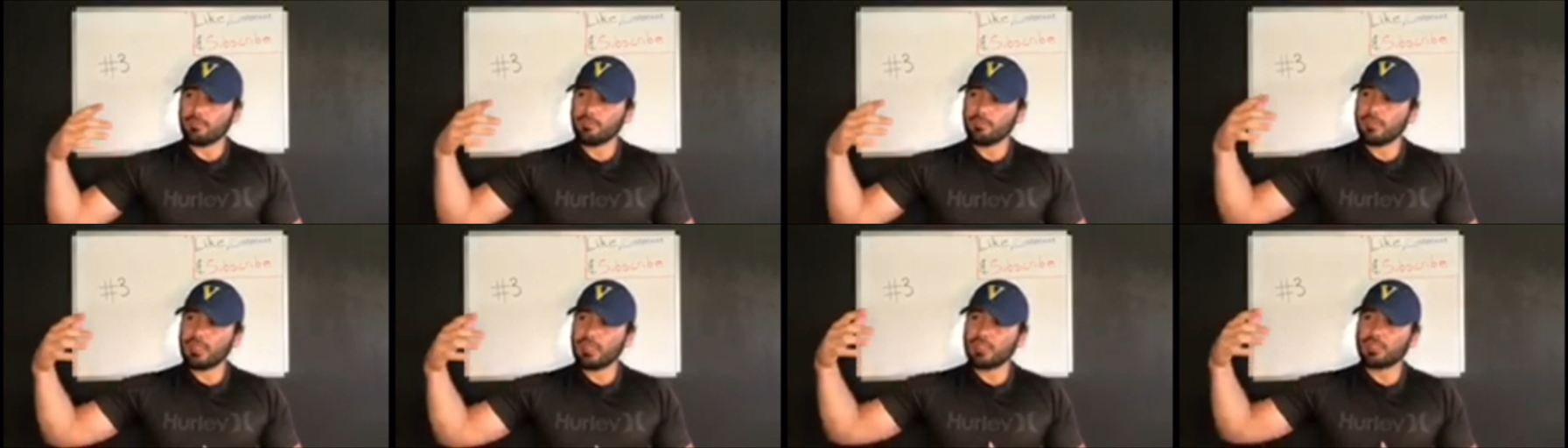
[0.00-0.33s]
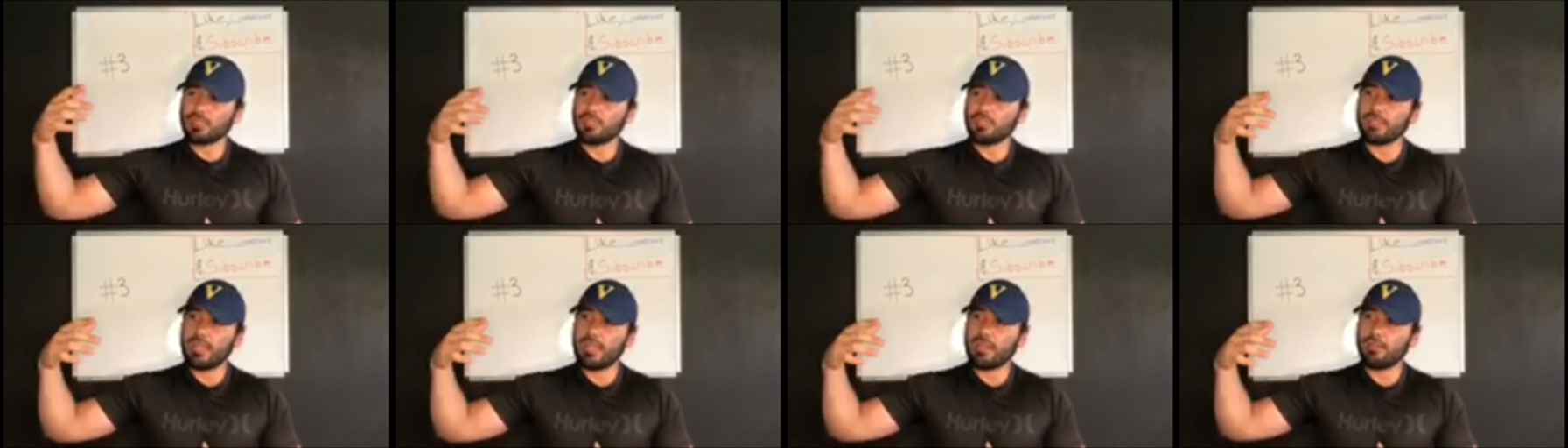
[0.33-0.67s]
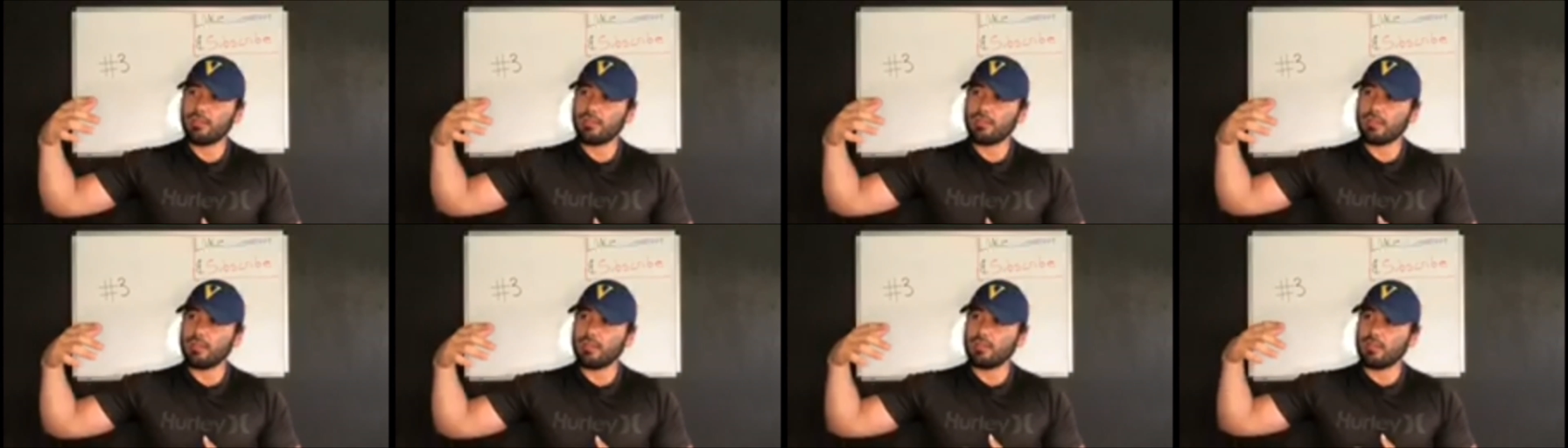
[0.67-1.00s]
So now,
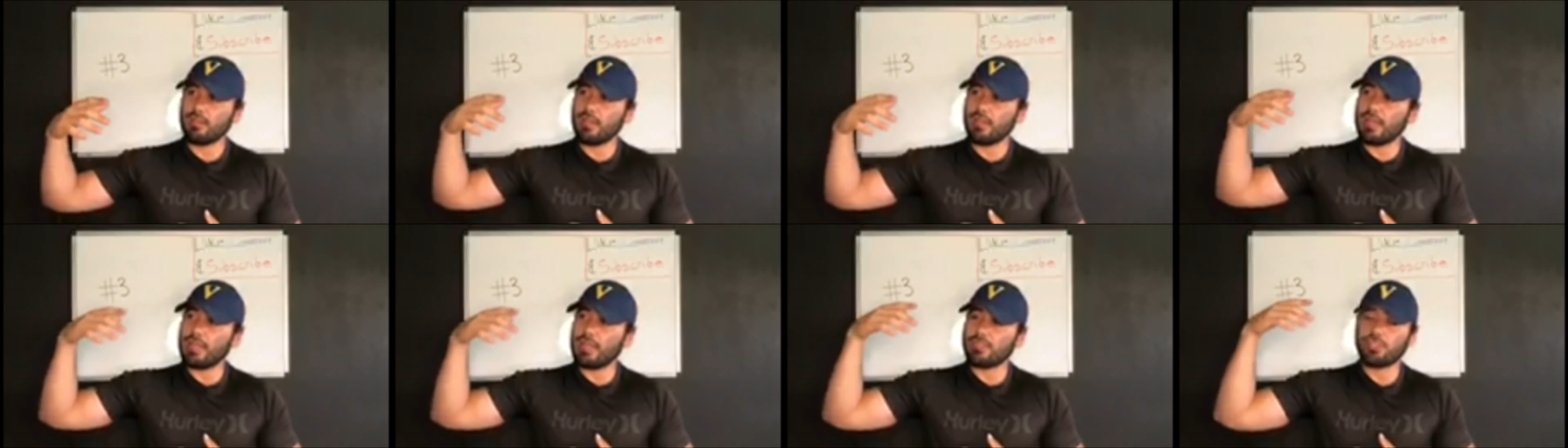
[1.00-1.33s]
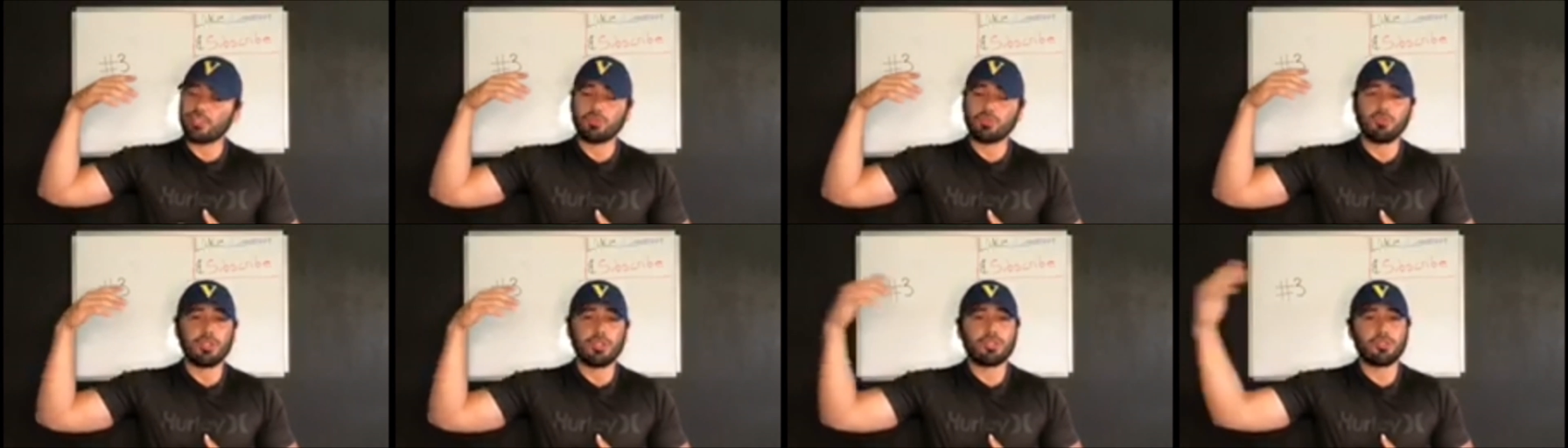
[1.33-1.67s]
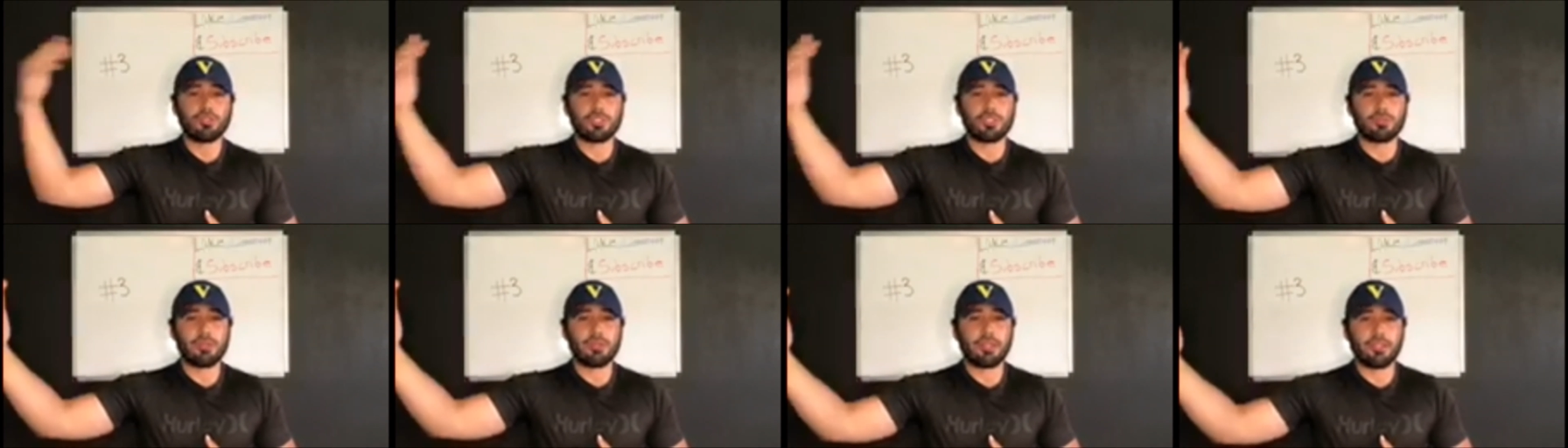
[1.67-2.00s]
I just want to
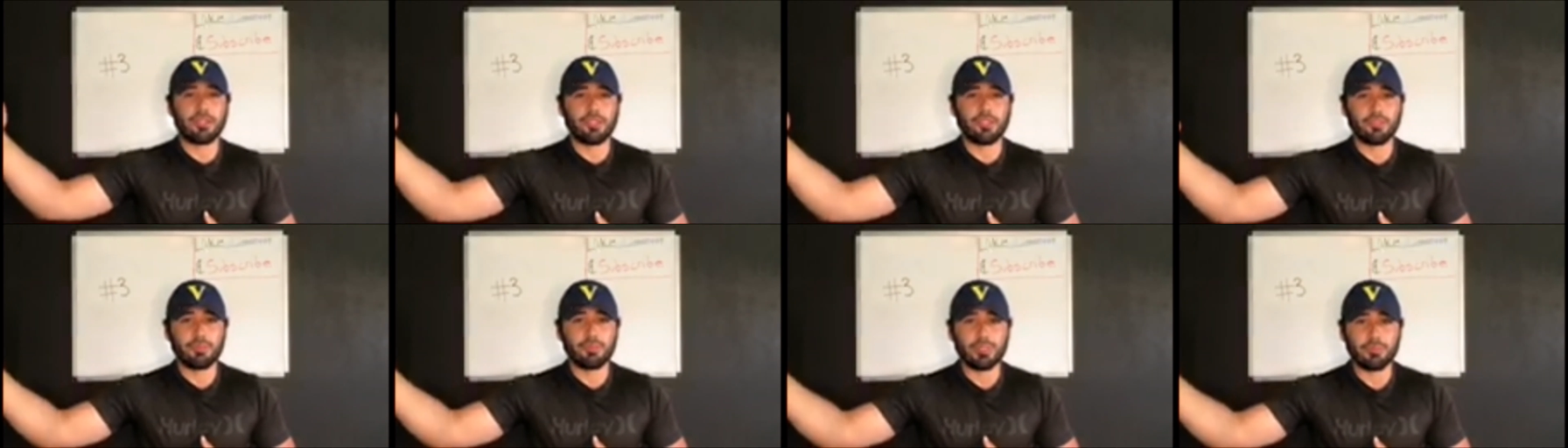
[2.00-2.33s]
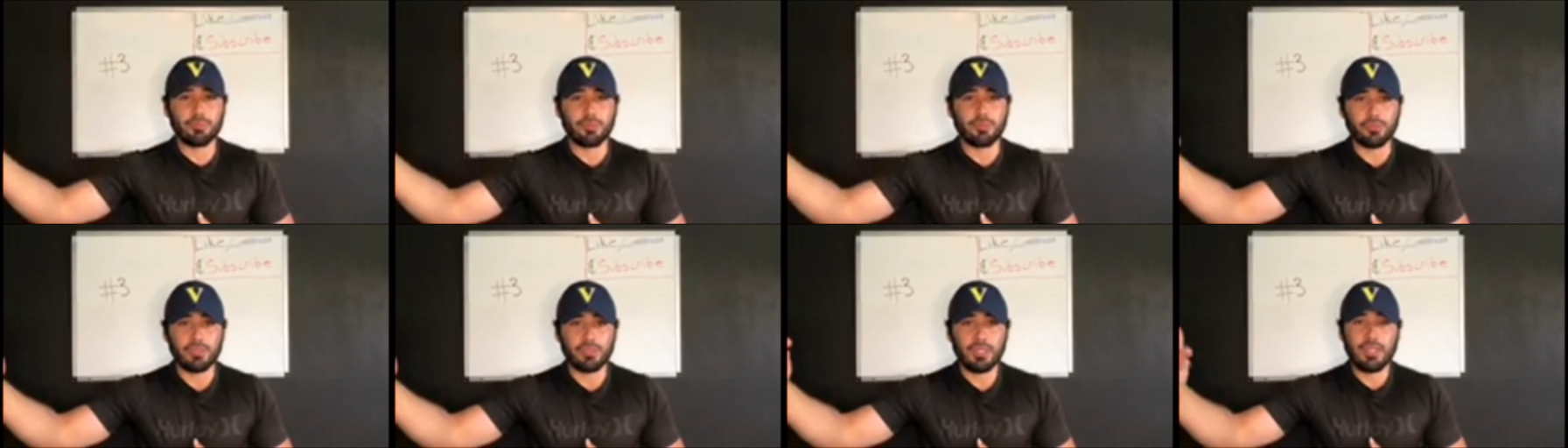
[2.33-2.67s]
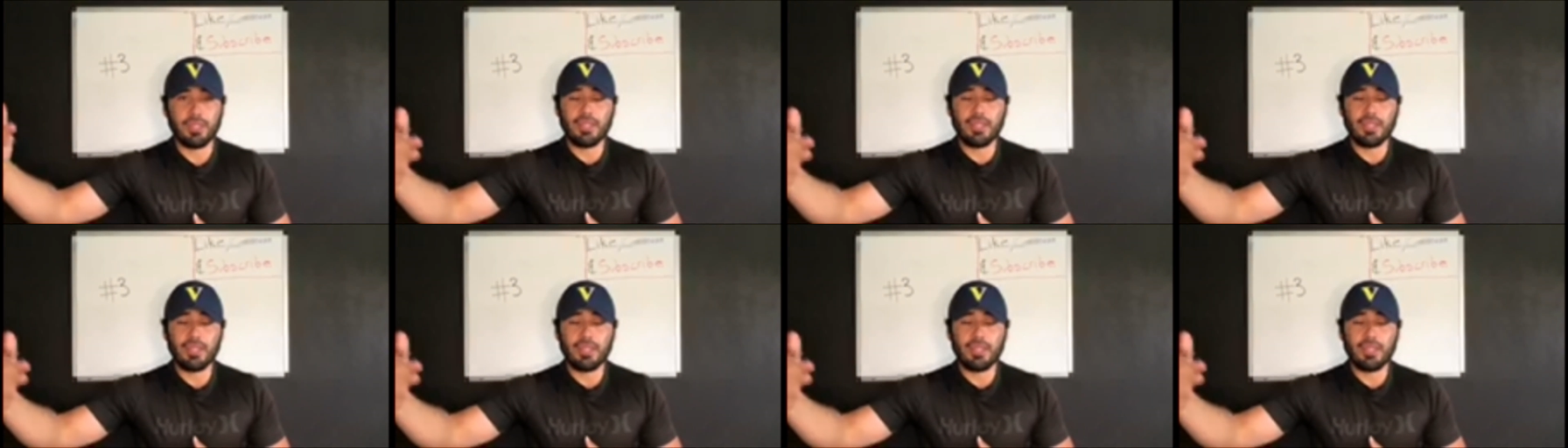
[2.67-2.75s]
inspire other people.